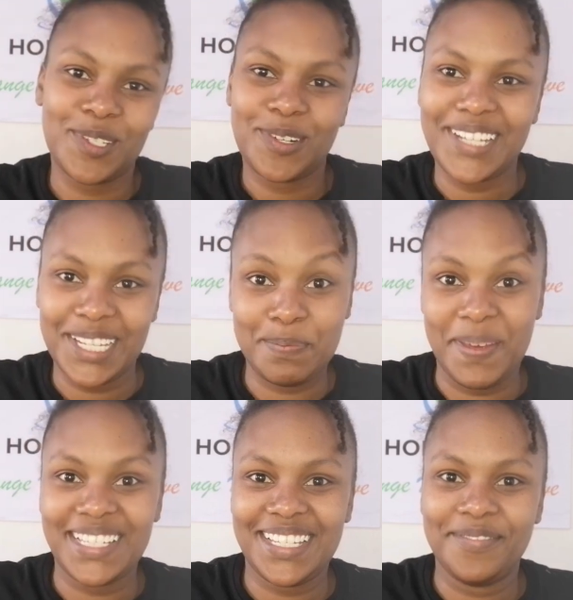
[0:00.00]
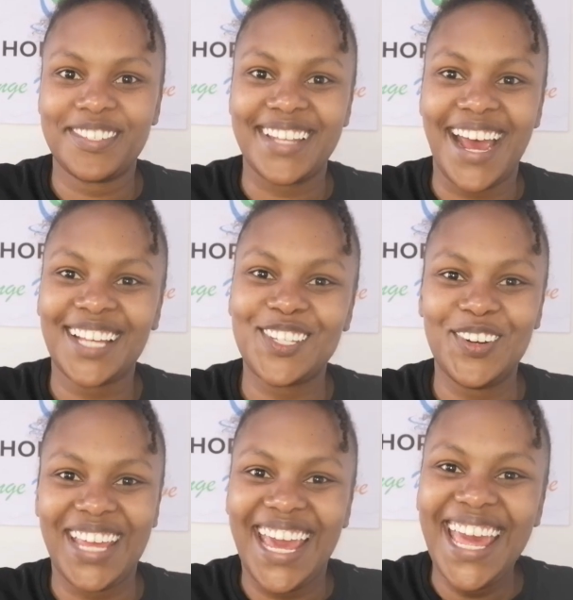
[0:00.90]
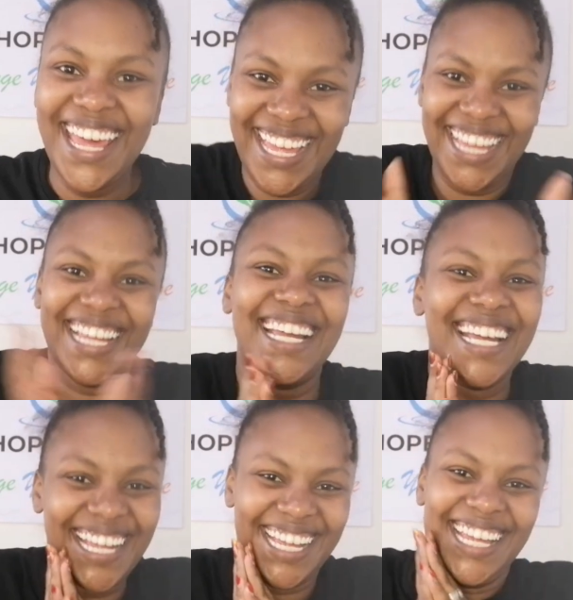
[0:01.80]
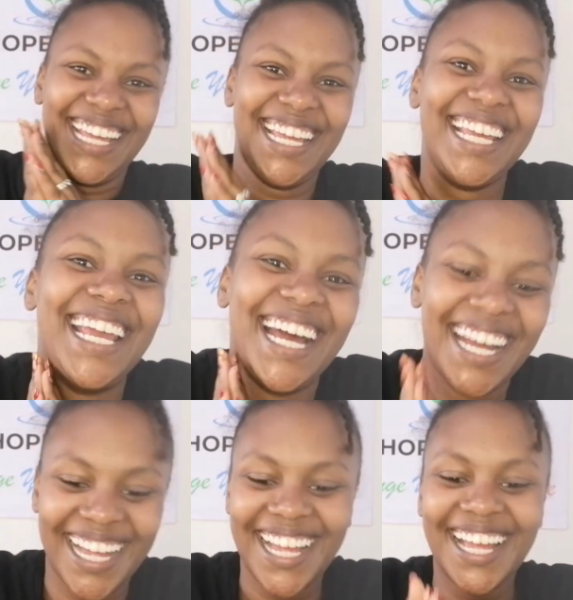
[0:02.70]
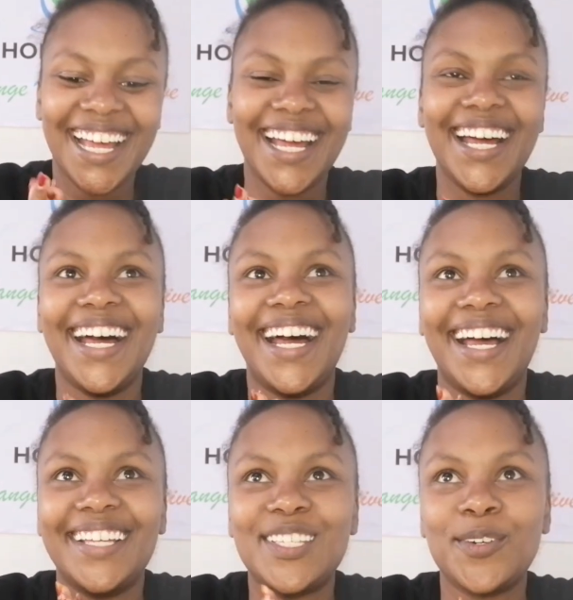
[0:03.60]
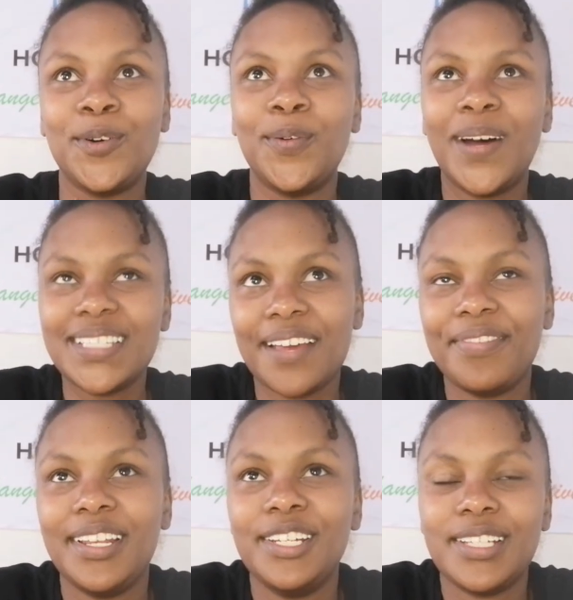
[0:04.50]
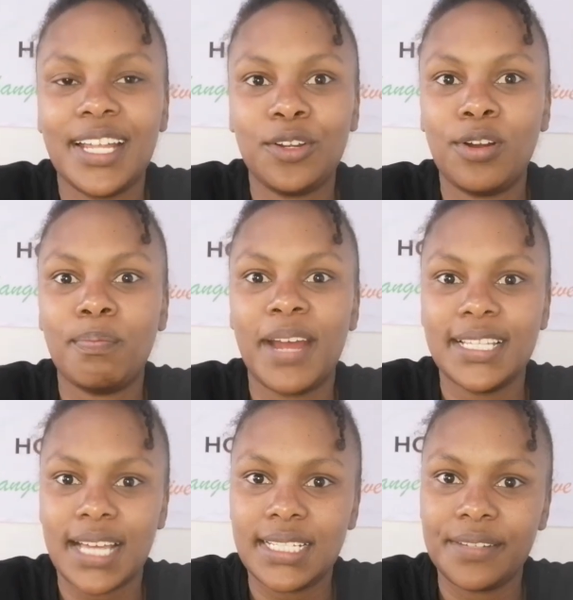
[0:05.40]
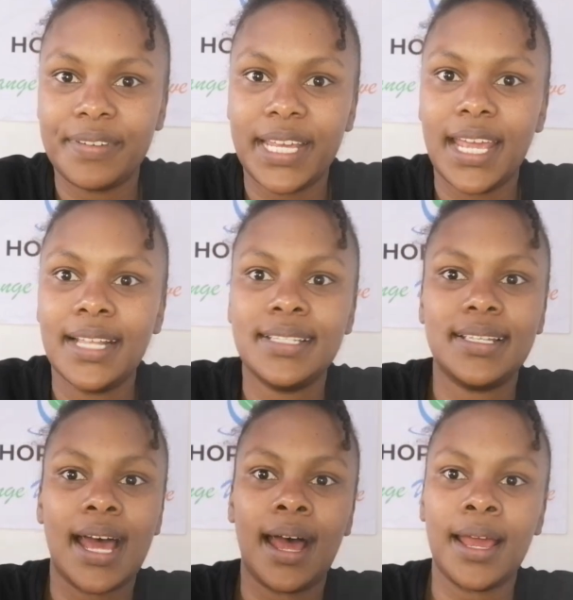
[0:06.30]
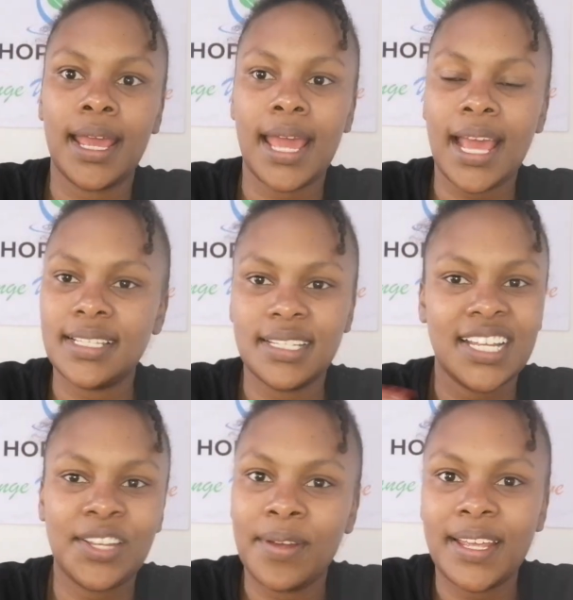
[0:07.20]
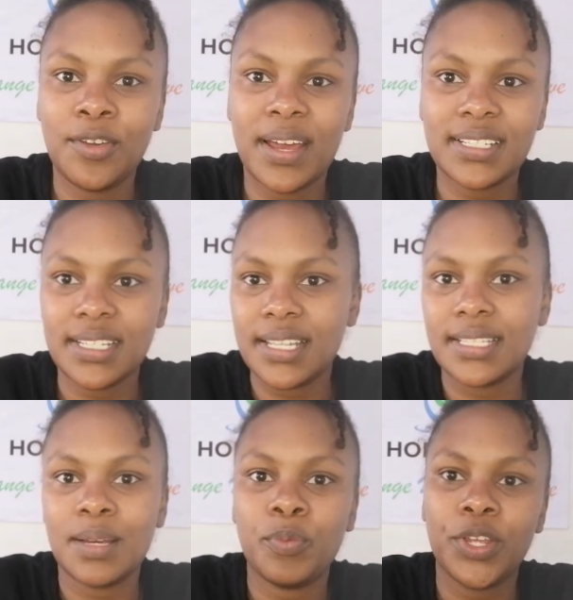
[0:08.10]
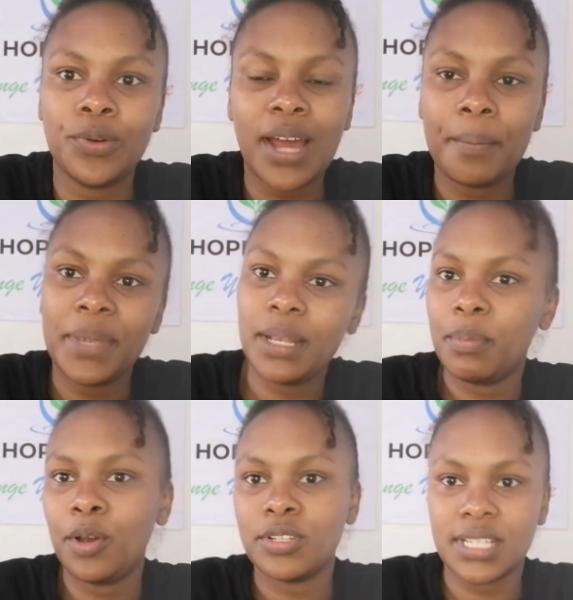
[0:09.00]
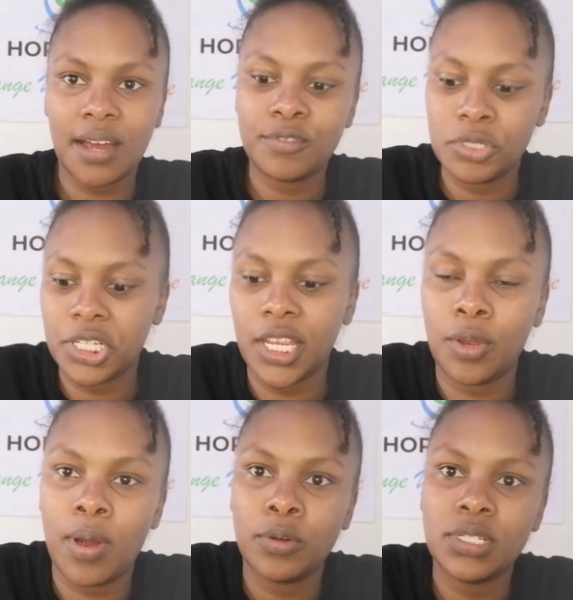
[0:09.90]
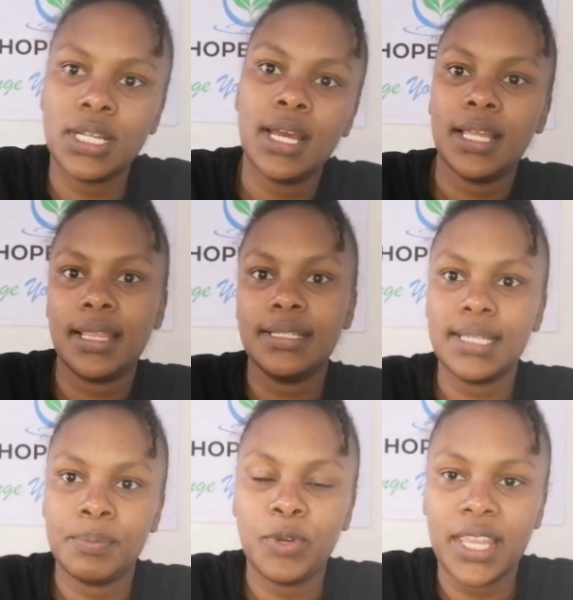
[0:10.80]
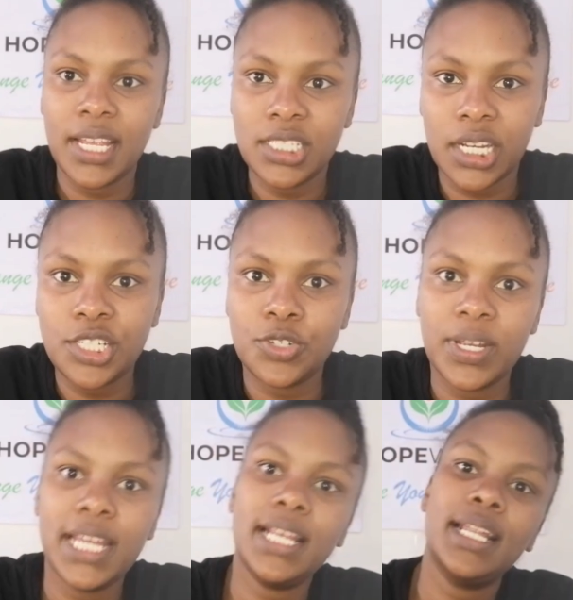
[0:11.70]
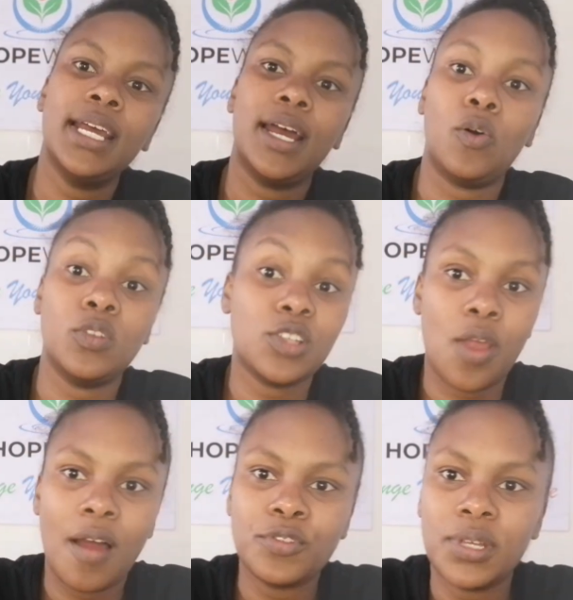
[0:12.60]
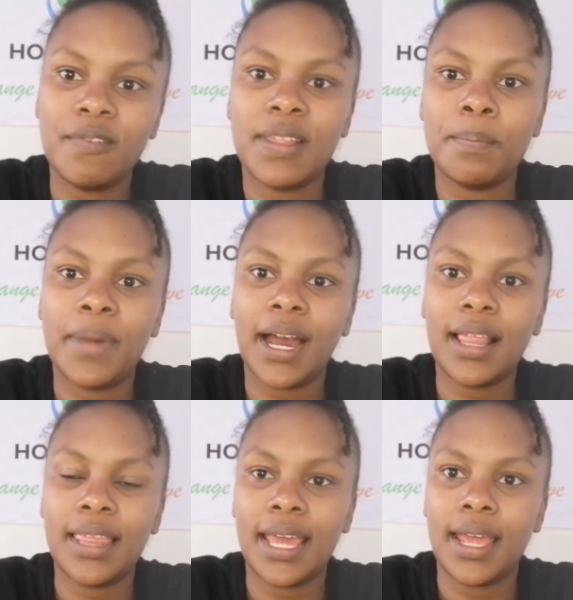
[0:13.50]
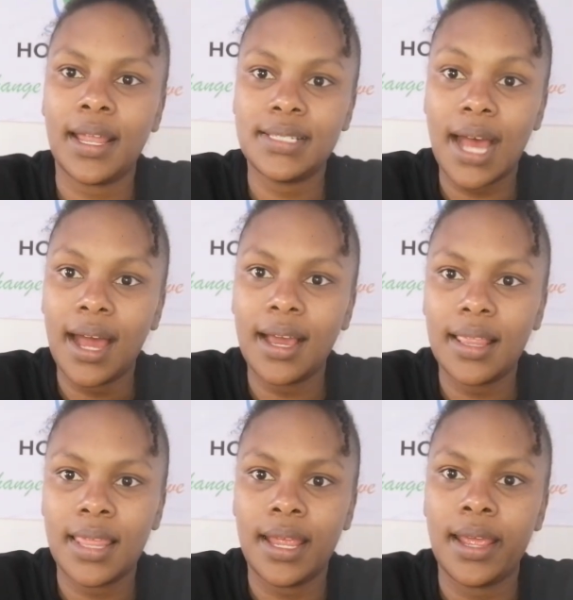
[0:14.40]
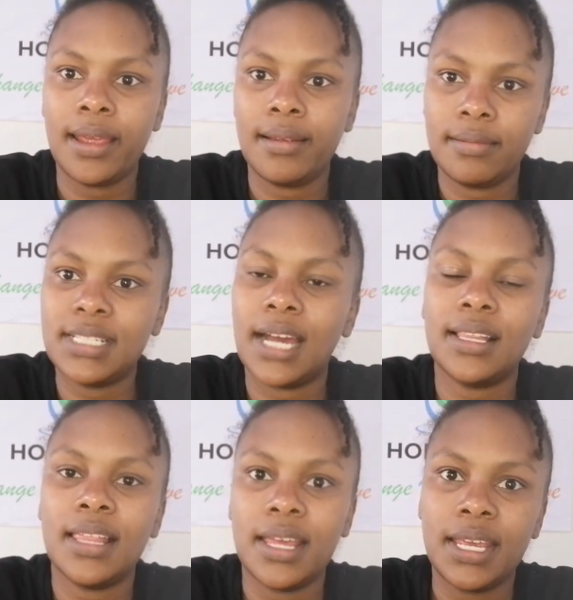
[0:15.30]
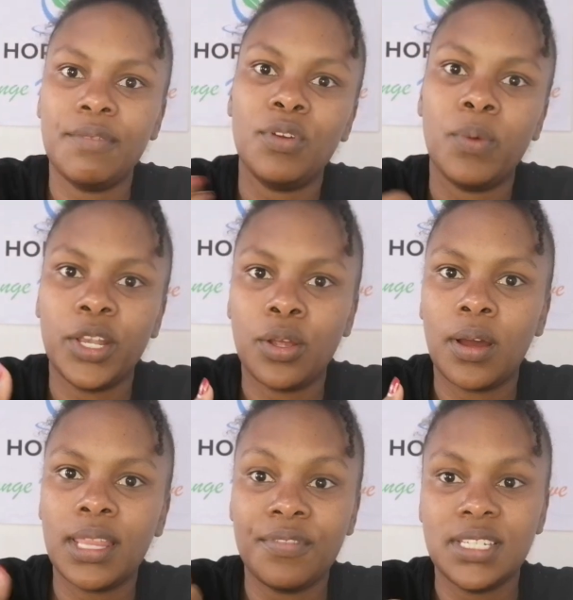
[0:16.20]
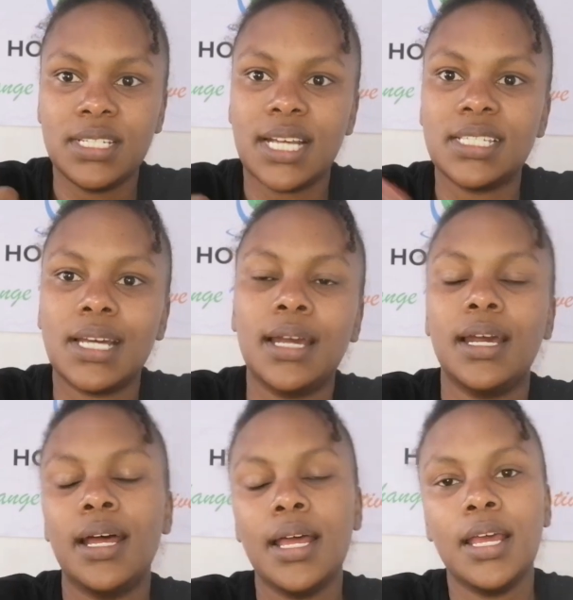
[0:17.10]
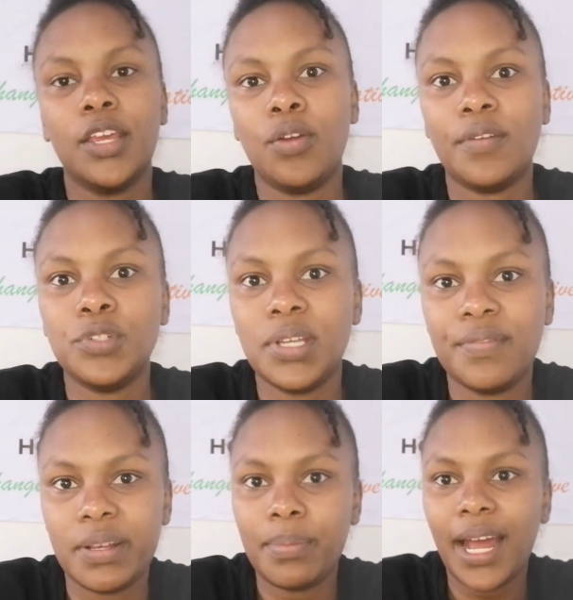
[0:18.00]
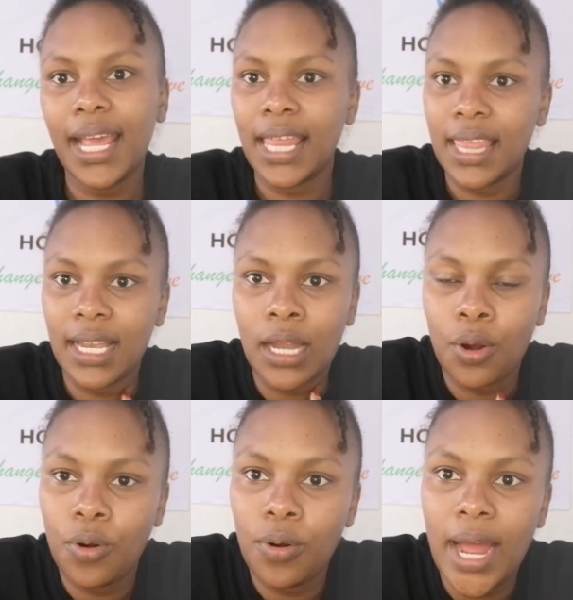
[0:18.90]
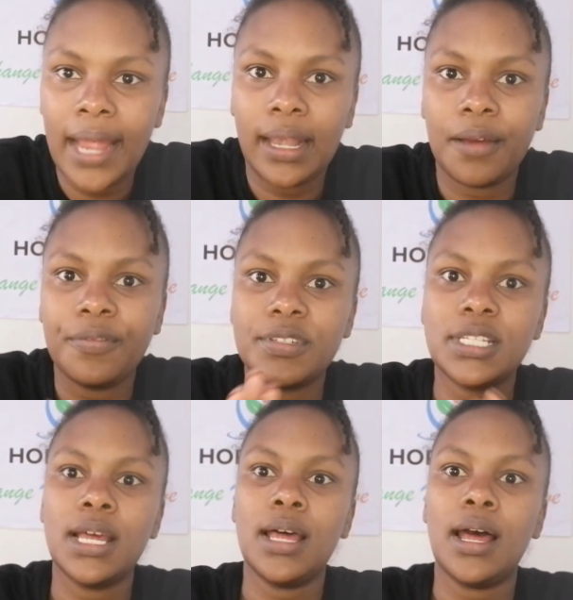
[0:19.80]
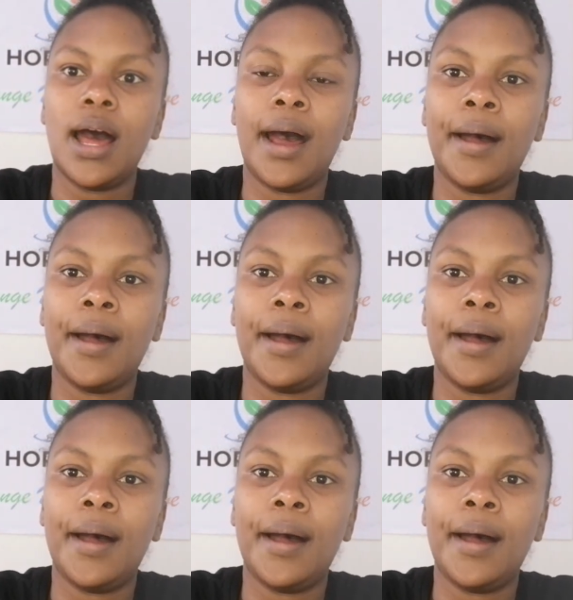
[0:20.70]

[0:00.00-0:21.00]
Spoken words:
it was not expensive snacks, okay? Yeah. So once I finished and got my certificate, I exited. You exit the same way you come in, because they have to check you out the same way they checked you in. Also, you have to give them back the tag that they give you when you're the visitor's tag. You have to give it back, and then now I left.